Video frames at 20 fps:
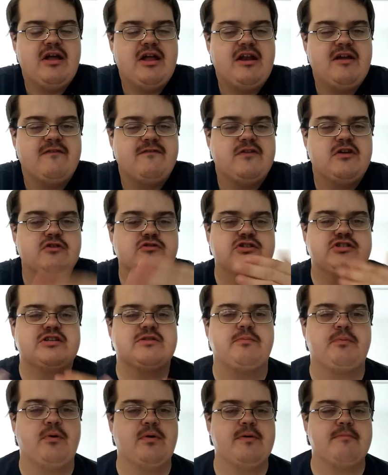and if you
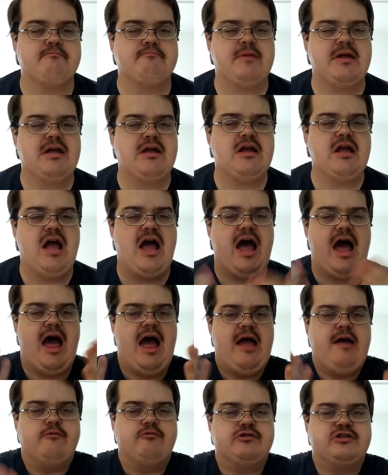support me,
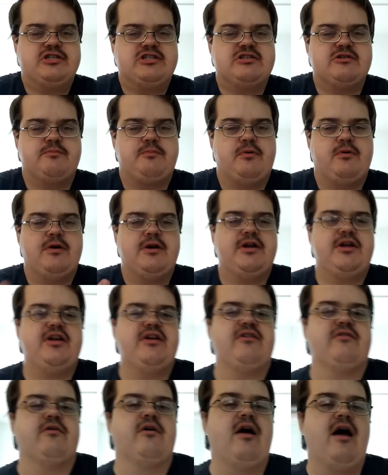I will support
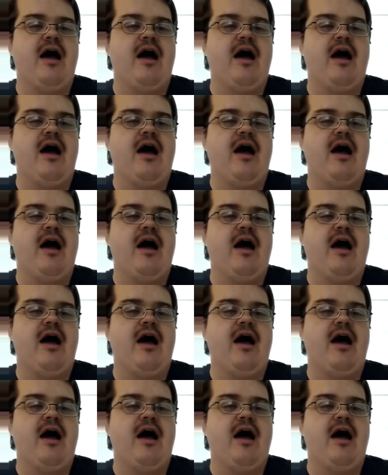you.